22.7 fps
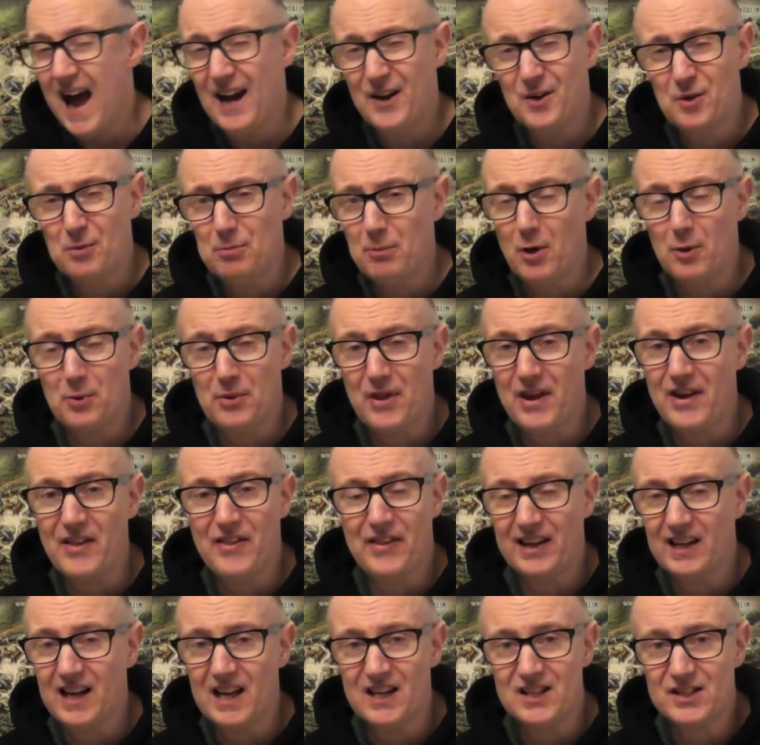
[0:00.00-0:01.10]
I don't bother with
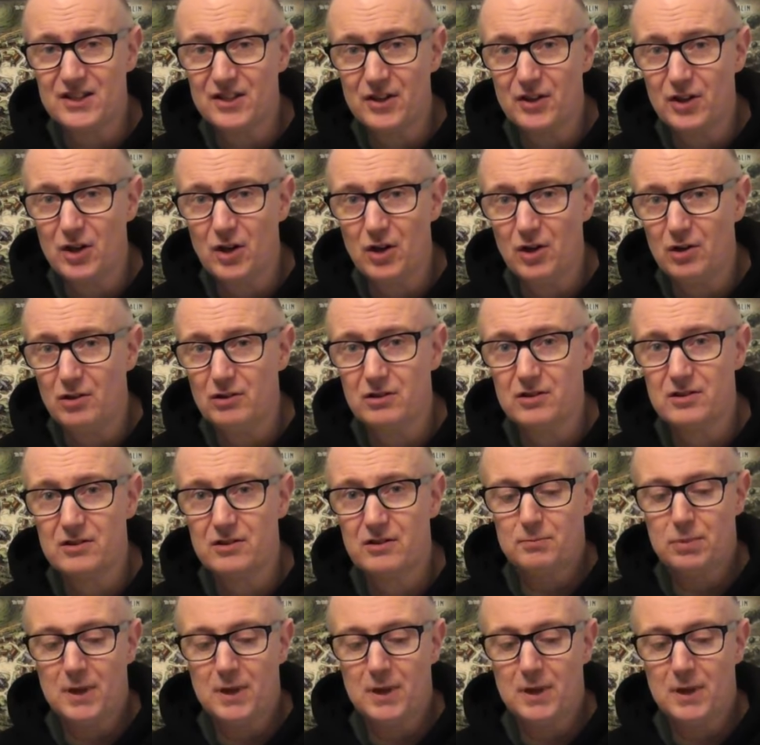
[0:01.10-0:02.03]
anything less than a gold.